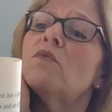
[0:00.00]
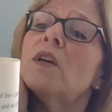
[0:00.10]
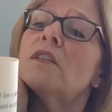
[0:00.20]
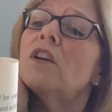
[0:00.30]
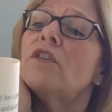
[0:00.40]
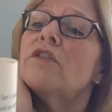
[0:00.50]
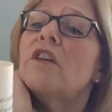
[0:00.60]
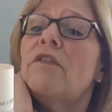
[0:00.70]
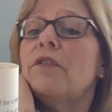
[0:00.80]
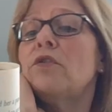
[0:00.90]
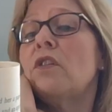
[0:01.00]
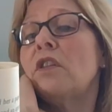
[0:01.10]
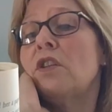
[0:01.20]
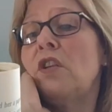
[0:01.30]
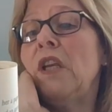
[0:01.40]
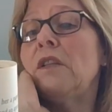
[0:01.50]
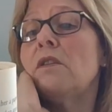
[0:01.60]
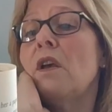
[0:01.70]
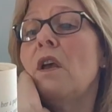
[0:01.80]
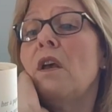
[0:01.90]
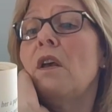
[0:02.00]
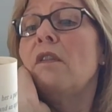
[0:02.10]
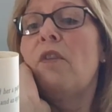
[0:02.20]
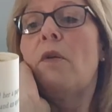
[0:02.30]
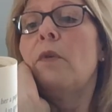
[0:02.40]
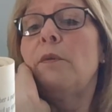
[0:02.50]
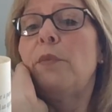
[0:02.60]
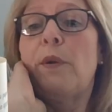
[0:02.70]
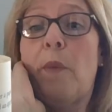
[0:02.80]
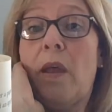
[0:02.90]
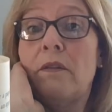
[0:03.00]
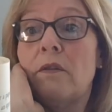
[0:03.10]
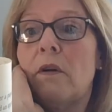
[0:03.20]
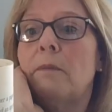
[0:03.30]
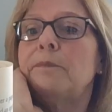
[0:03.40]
Whatsit herself who took the sheets, though I wouldn't put it past her."